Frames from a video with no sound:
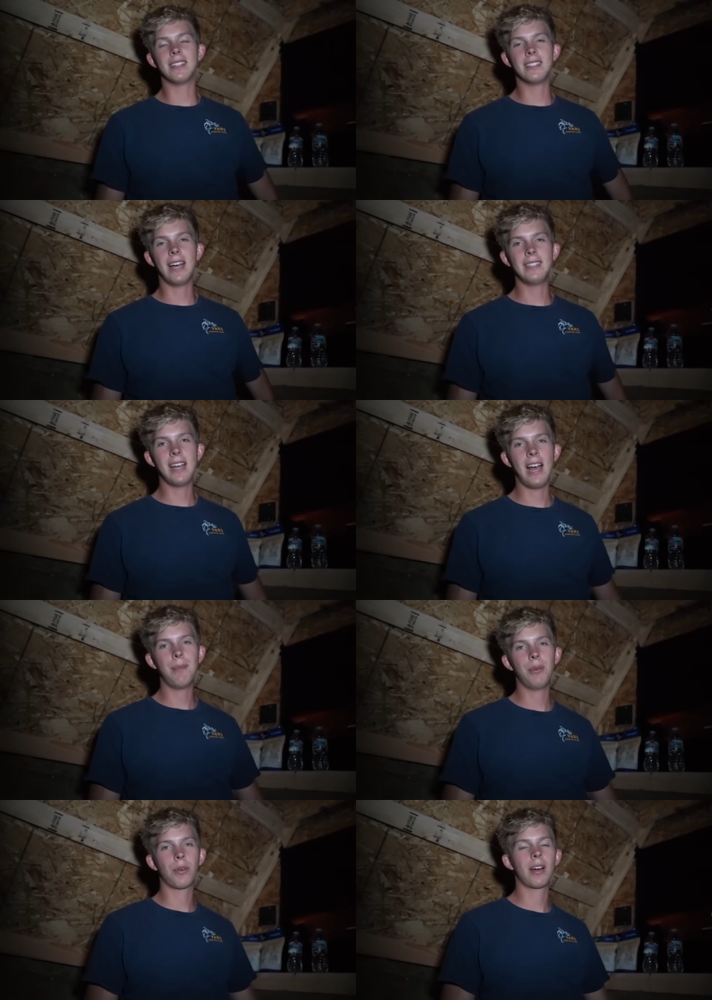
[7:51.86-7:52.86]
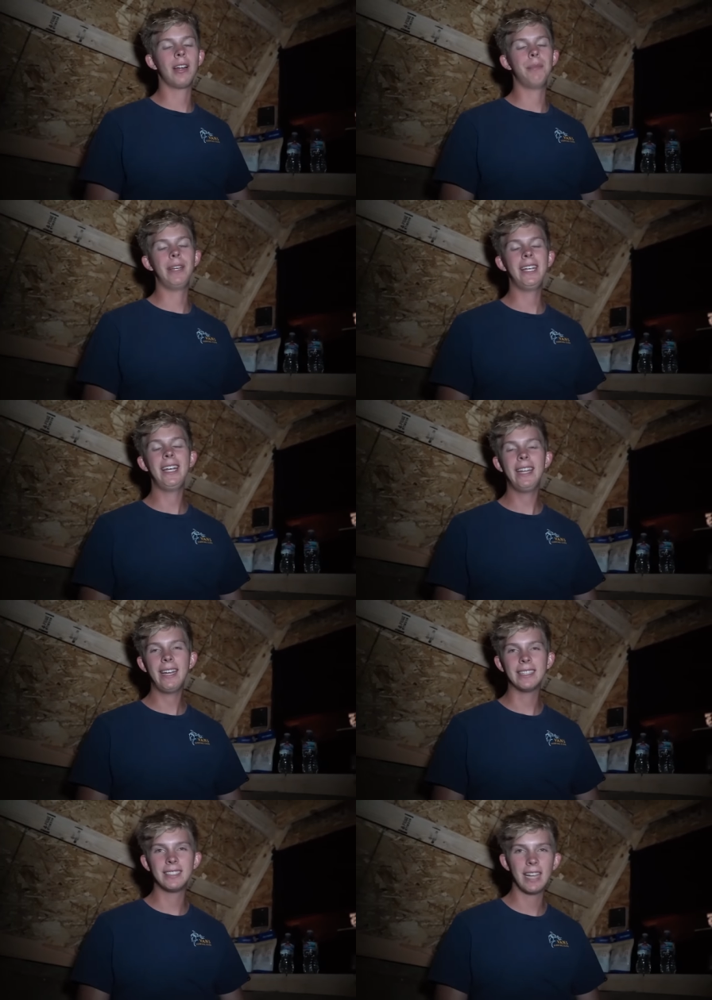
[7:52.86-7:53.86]
it's nighttime and we're gonna be
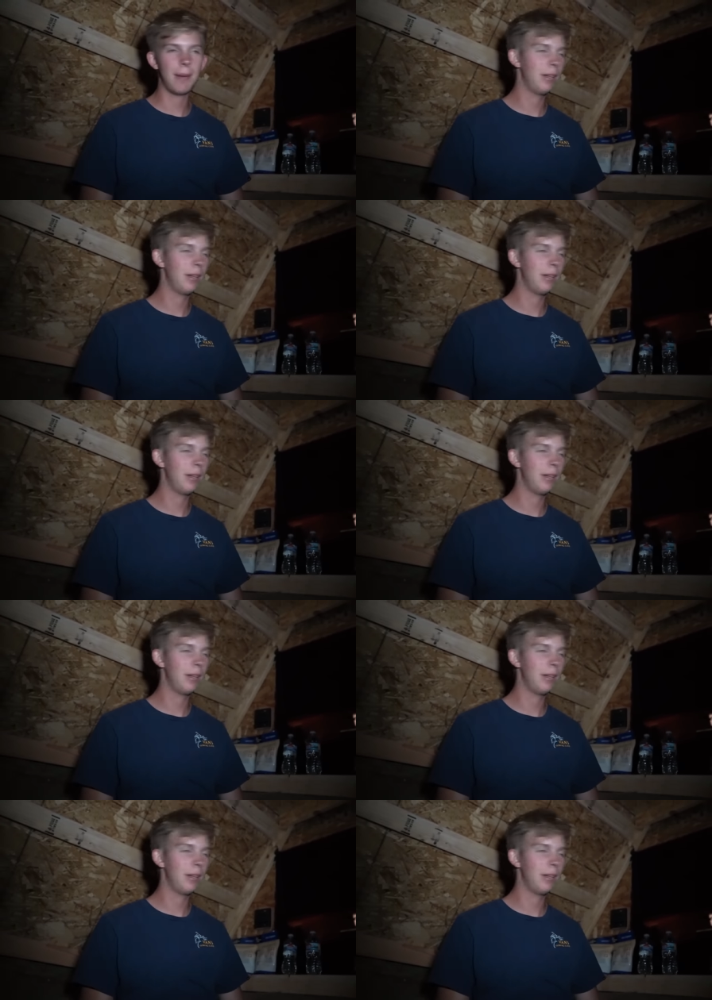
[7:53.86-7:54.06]
eating. It's time